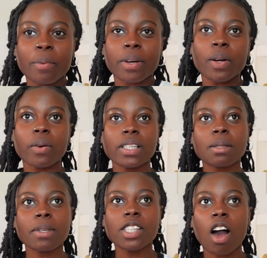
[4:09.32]
we're going
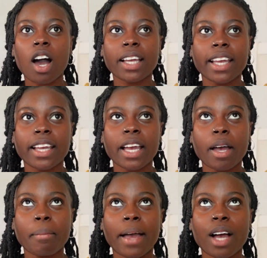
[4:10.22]
to be talking
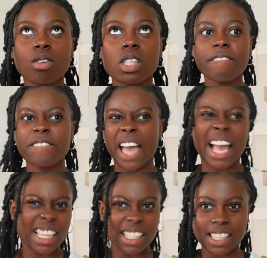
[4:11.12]
about
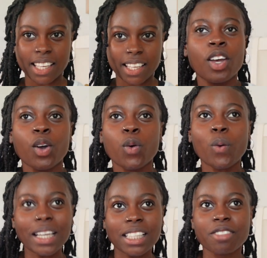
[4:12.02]
fasting.
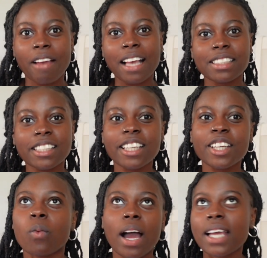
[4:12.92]
What is fasting?
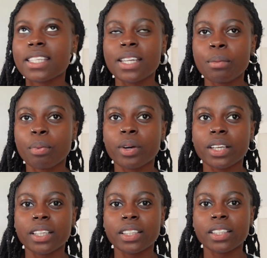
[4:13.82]
Why is it
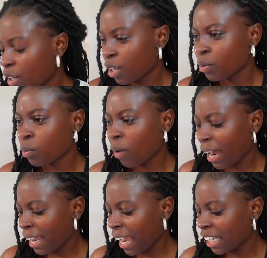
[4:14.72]
important? And
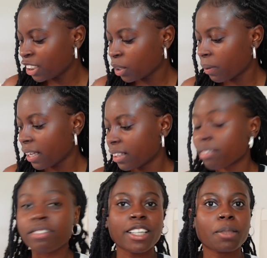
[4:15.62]
why I do it in the
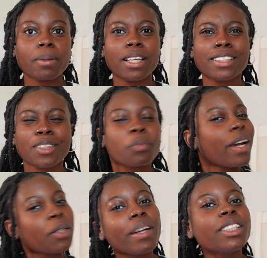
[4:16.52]
first place? And
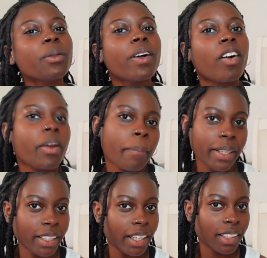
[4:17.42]
why do I do it on a
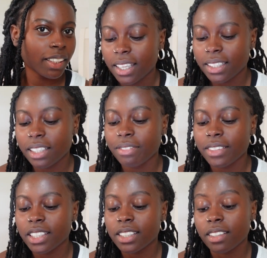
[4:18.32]
Monday?
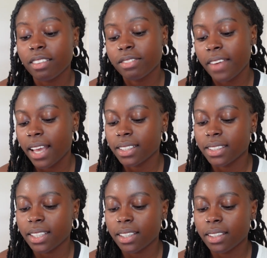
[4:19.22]
Definition of
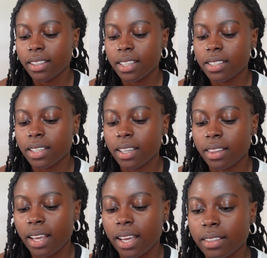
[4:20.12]
fasting. Let's look at
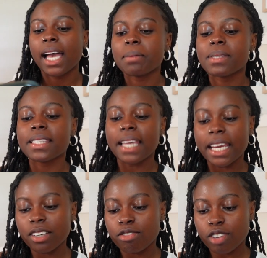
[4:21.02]
that.
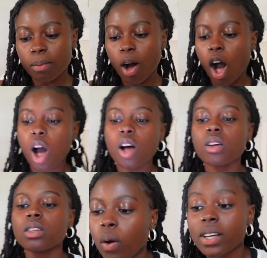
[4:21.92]
Abstain from
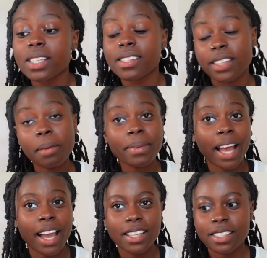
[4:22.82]
all or some
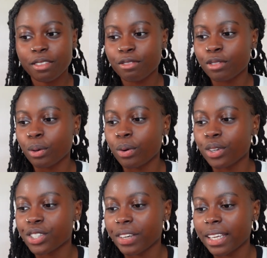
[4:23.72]
kinds of food or
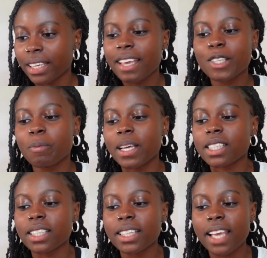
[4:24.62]
drink,
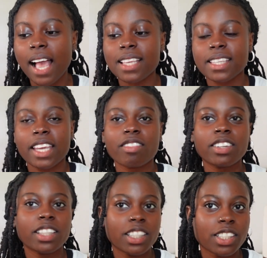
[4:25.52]
especially as a
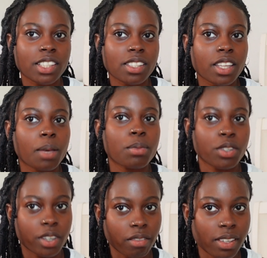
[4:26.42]
religious
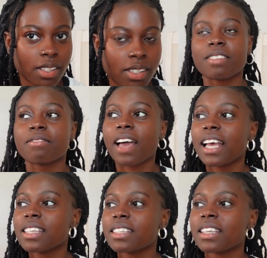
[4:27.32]
observance. The
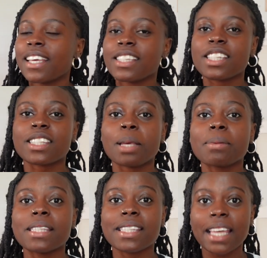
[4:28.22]
fast is just
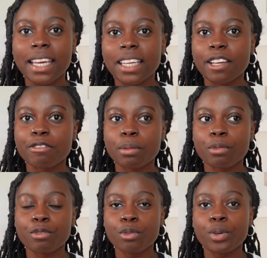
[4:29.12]
abstaining from
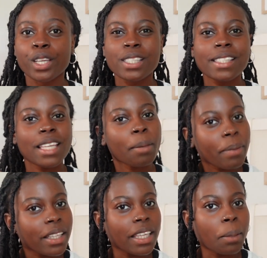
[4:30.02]
food. It's
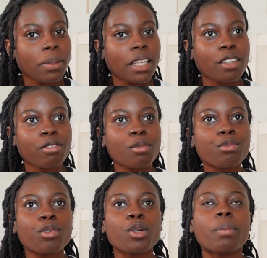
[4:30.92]
typically abstaining from
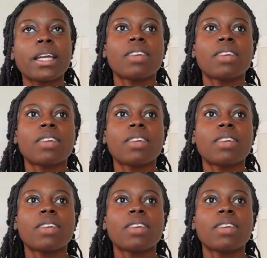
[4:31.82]
food, but